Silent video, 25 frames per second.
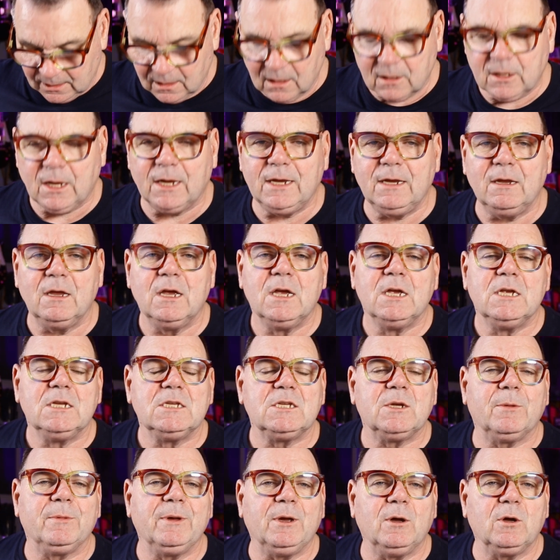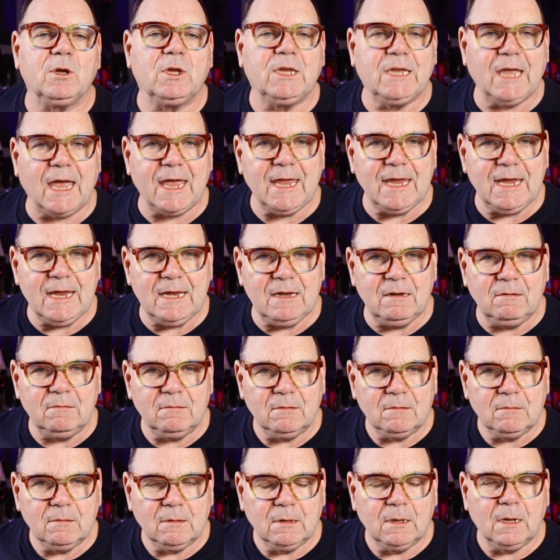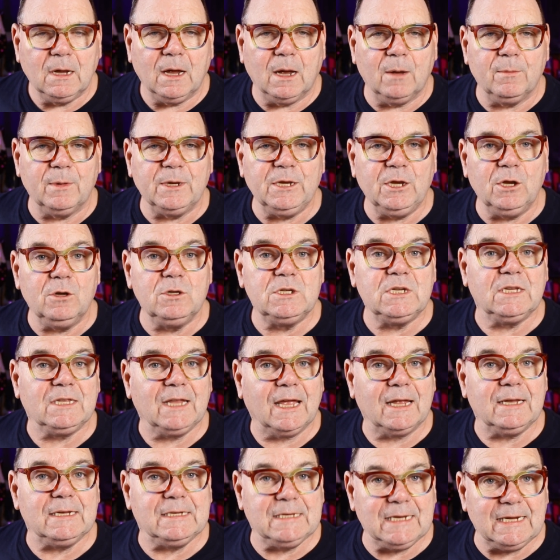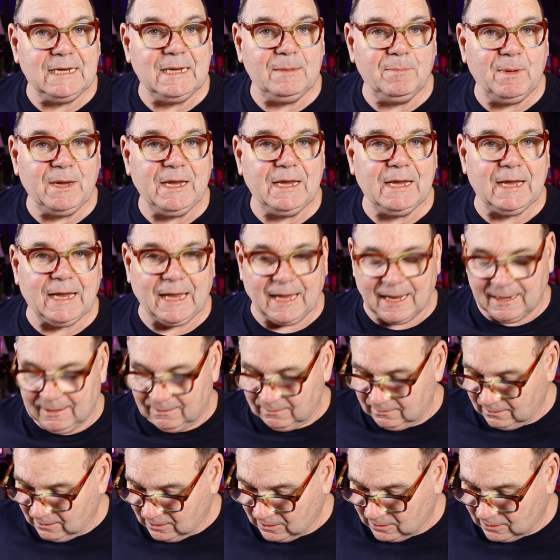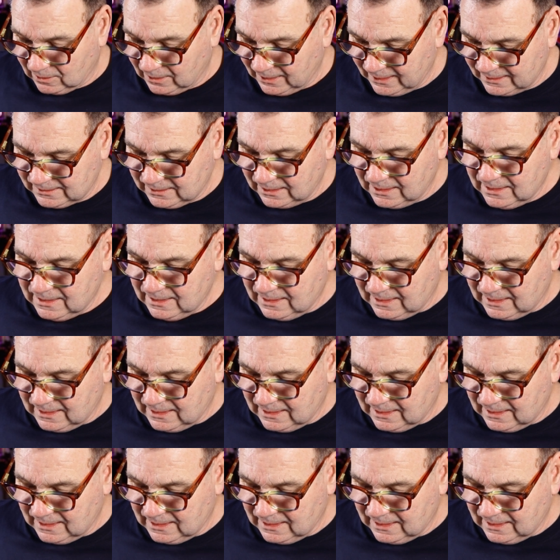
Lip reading: Okay, so we got gain, and we're using that dB again, all right?